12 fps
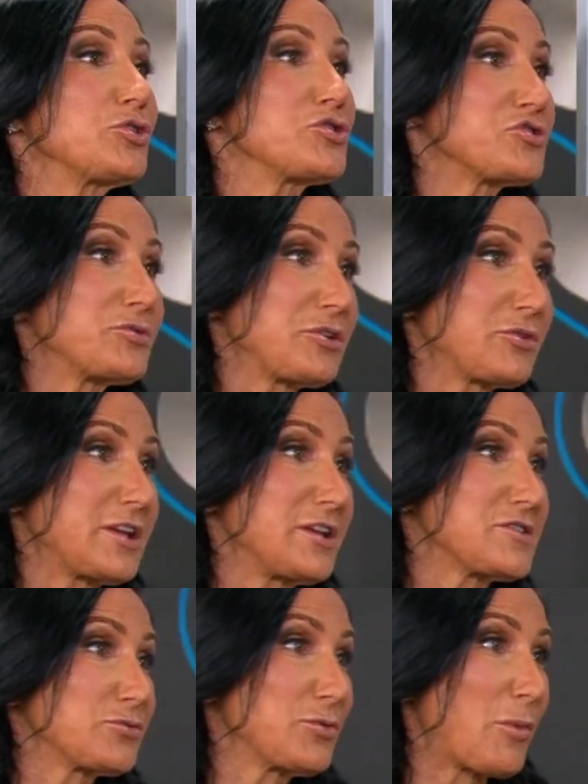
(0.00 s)
the nursery or the
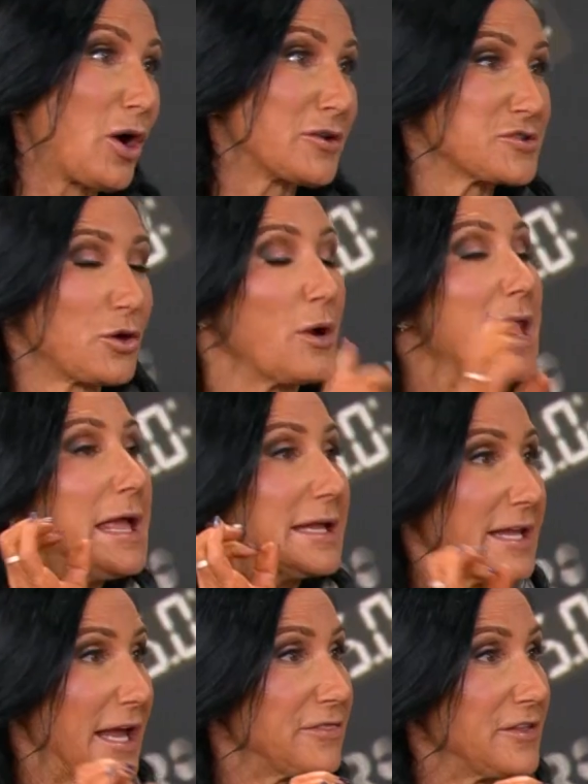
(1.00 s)
kids' room also.
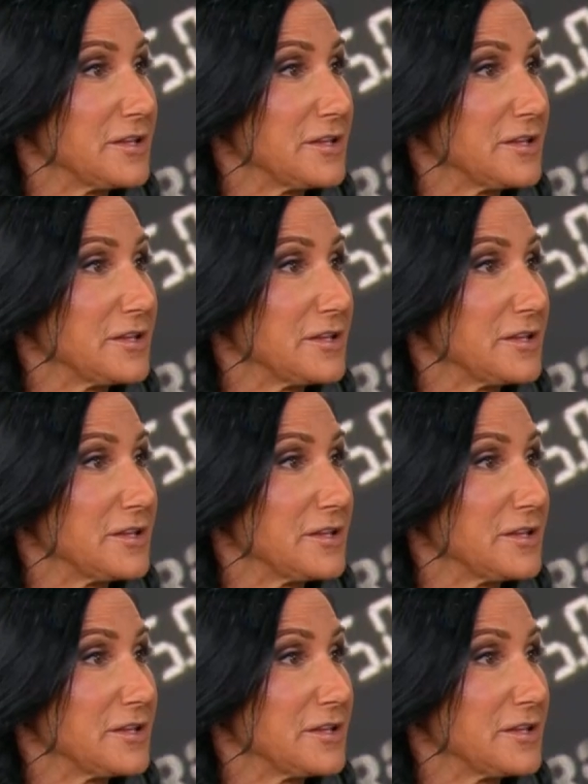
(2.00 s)
Get